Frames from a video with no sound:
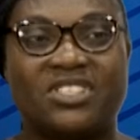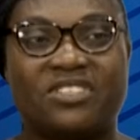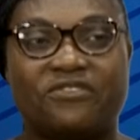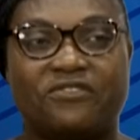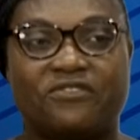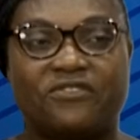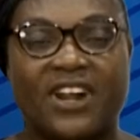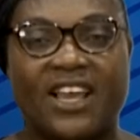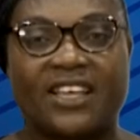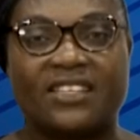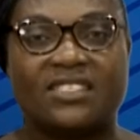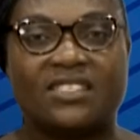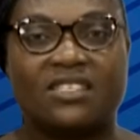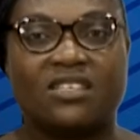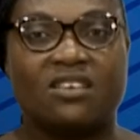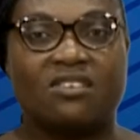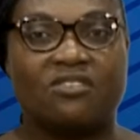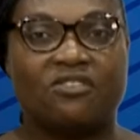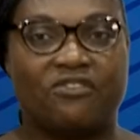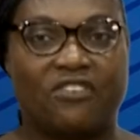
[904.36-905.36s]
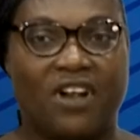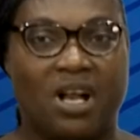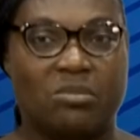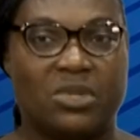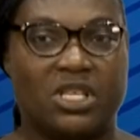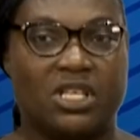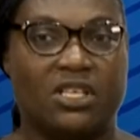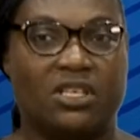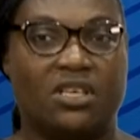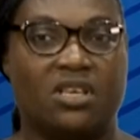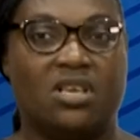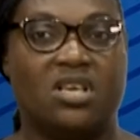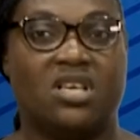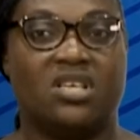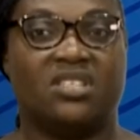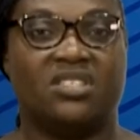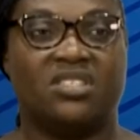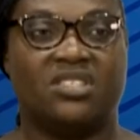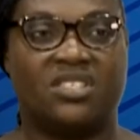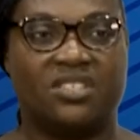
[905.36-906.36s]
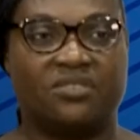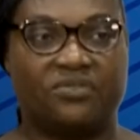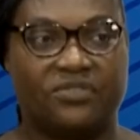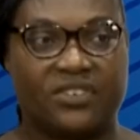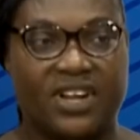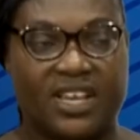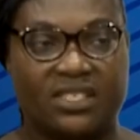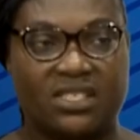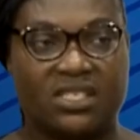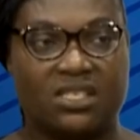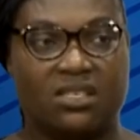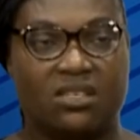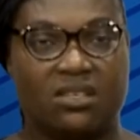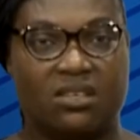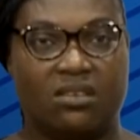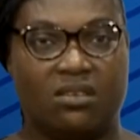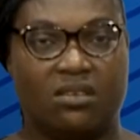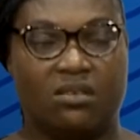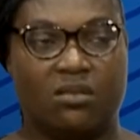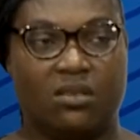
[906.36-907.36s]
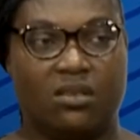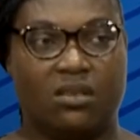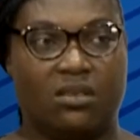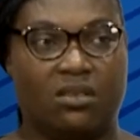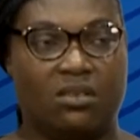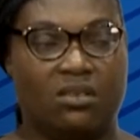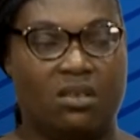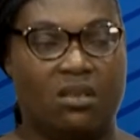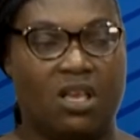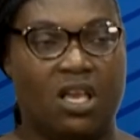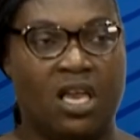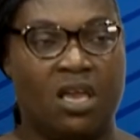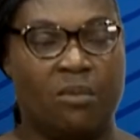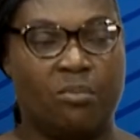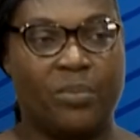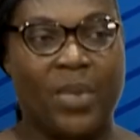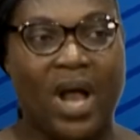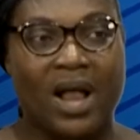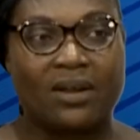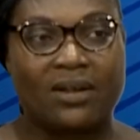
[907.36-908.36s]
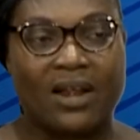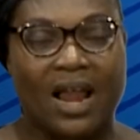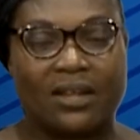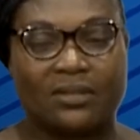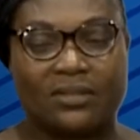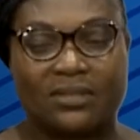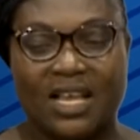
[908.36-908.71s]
different family, different background.